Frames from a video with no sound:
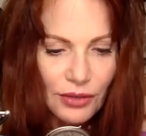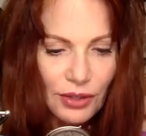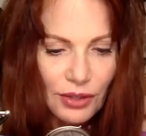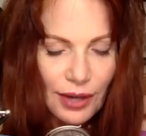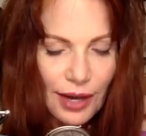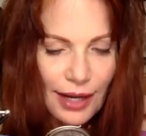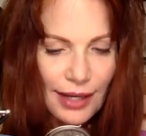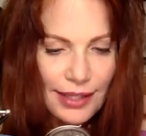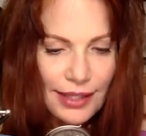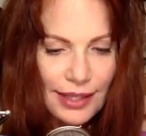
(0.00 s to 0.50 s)

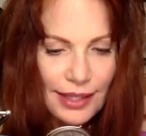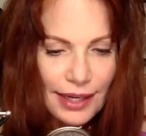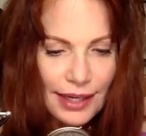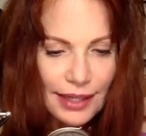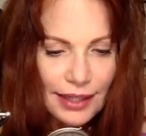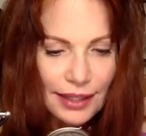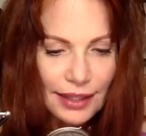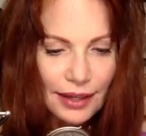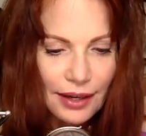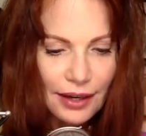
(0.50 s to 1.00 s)

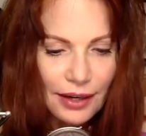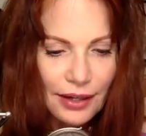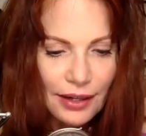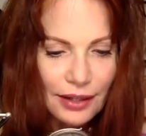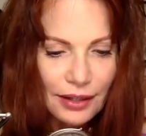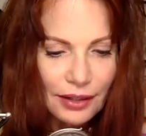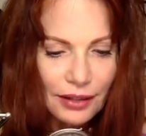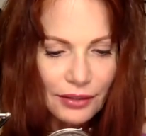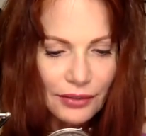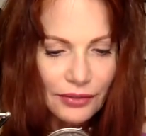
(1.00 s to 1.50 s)
translated the
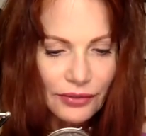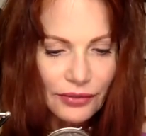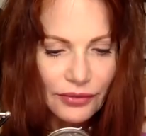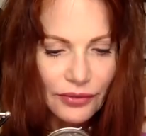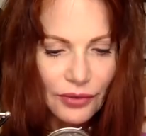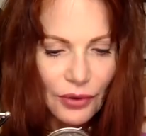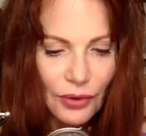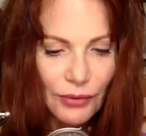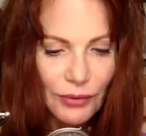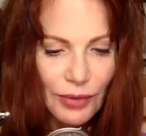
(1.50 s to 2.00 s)
article
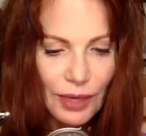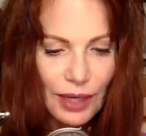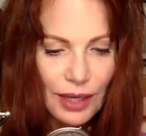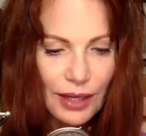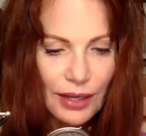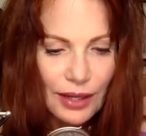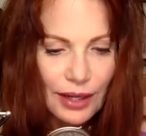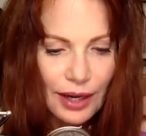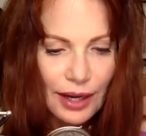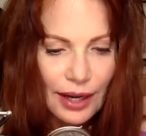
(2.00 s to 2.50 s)
for
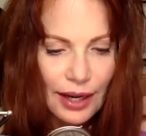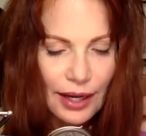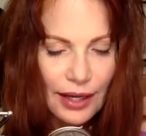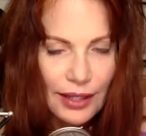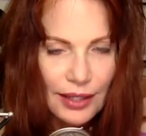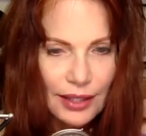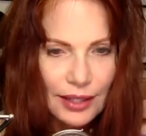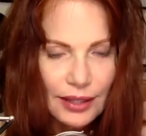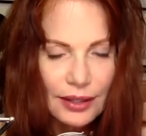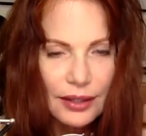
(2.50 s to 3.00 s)
me that
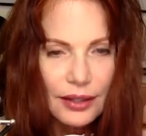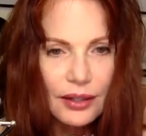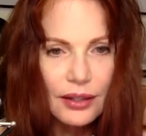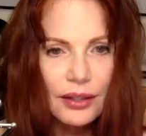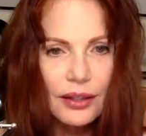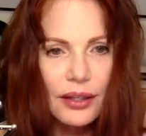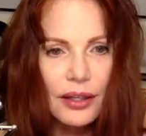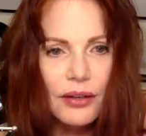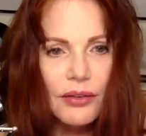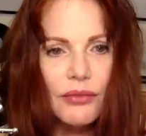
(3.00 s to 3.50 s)
had,
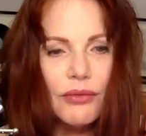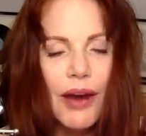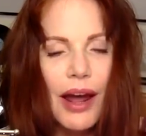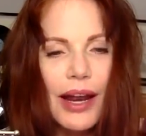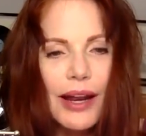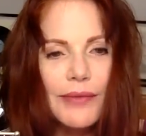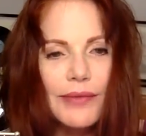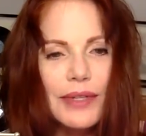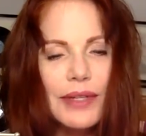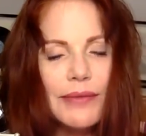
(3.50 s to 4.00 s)
you know,
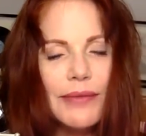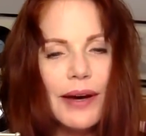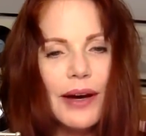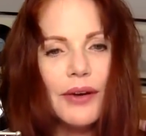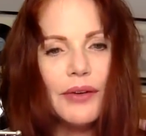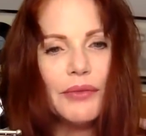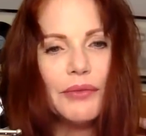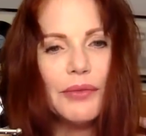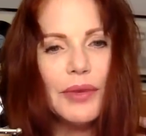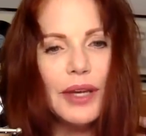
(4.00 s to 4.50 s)
write-ups about